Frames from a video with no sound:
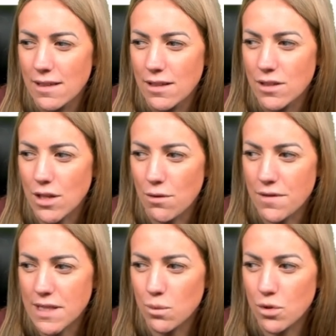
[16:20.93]
So
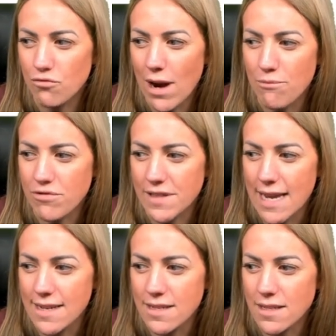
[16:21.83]
this would
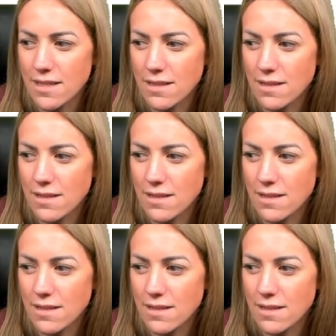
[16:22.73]
represent